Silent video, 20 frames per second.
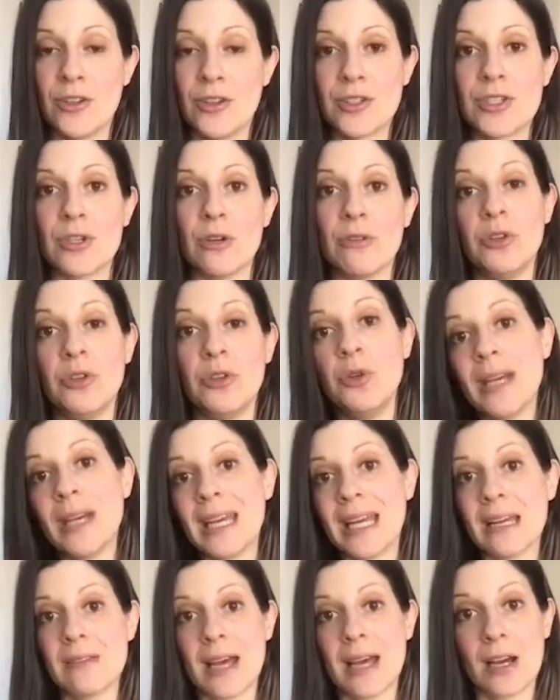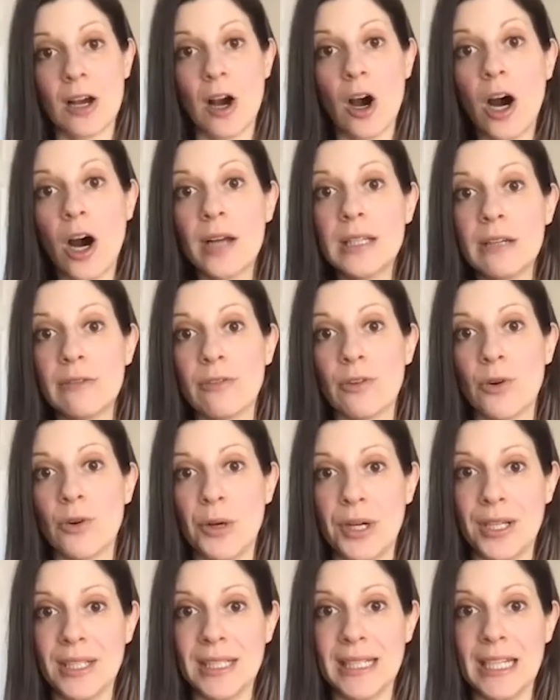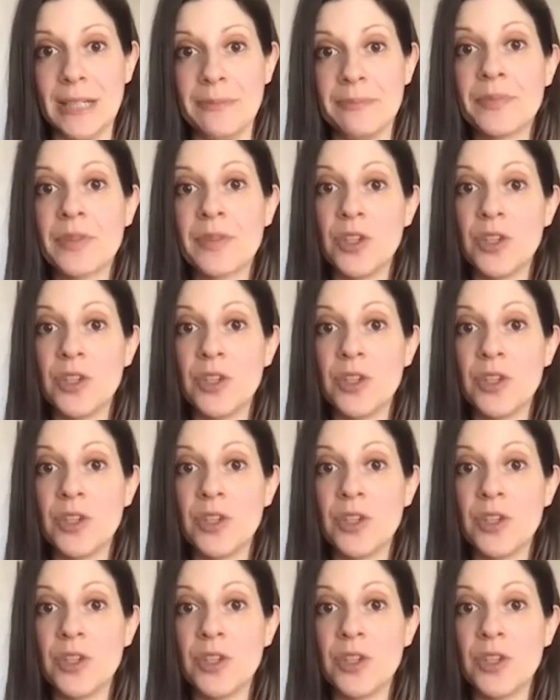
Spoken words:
So if you can get that cod liver oil in,